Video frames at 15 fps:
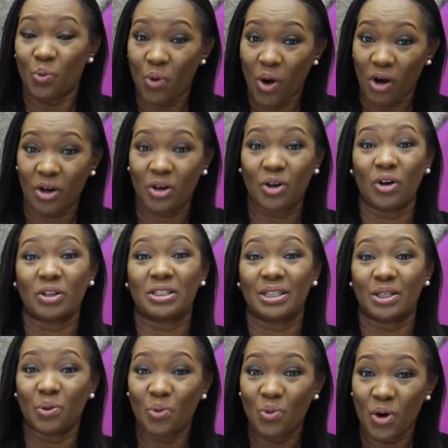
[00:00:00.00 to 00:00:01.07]

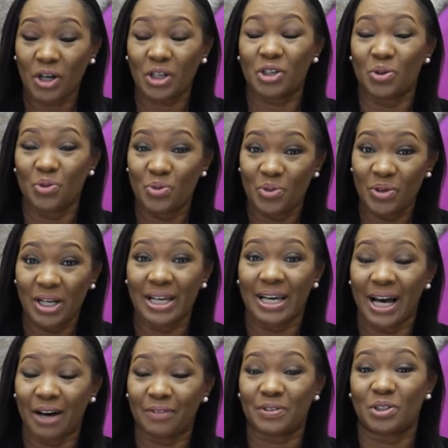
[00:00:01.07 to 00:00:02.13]
work you really
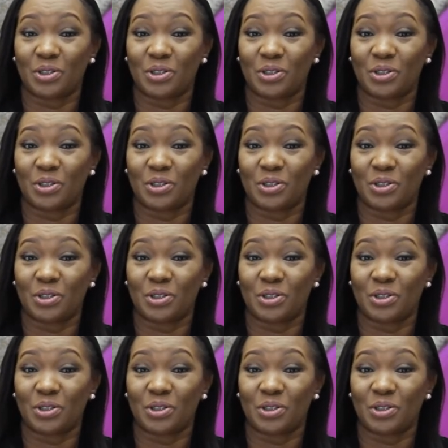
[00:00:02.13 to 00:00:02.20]
have